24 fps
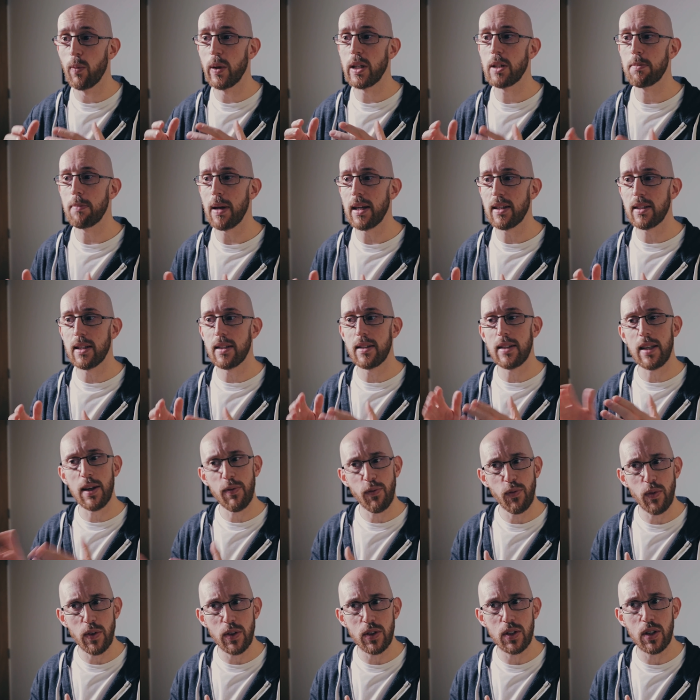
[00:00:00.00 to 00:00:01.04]
which makes it
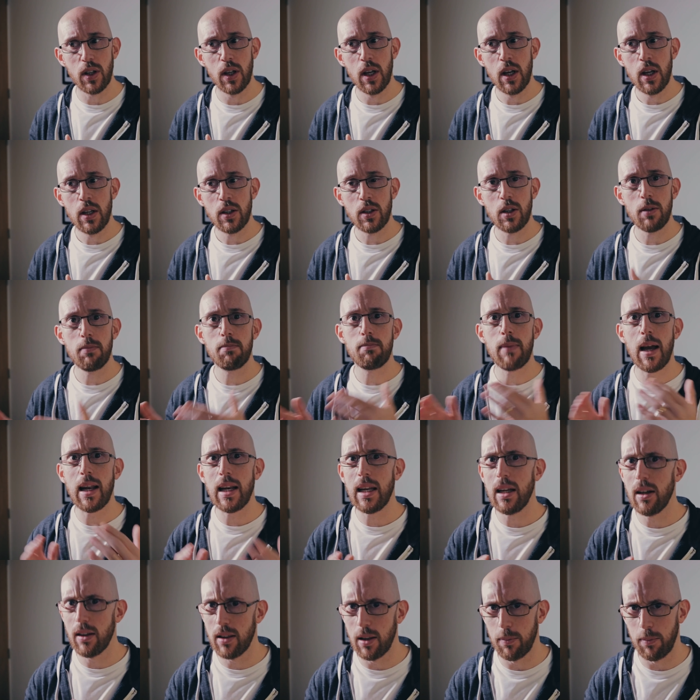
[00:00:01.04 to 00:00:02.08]
different to
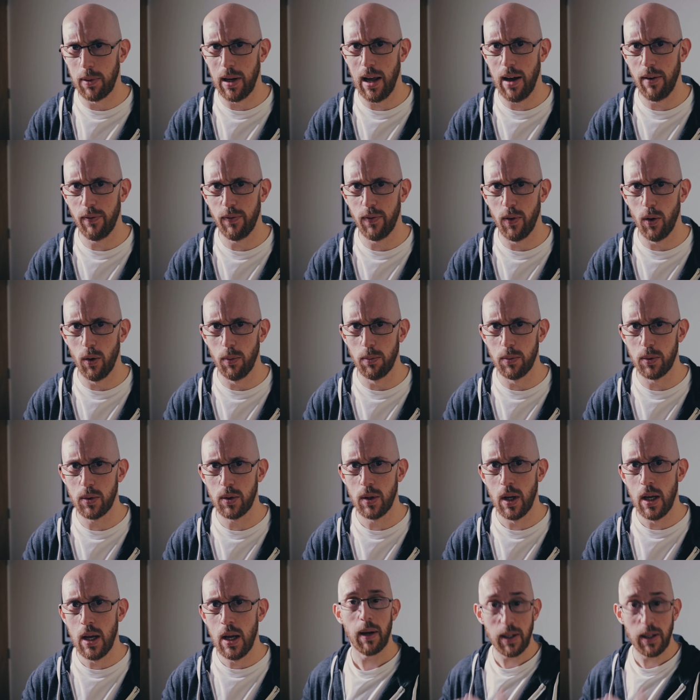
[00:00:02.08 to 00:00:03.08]
many other platforms.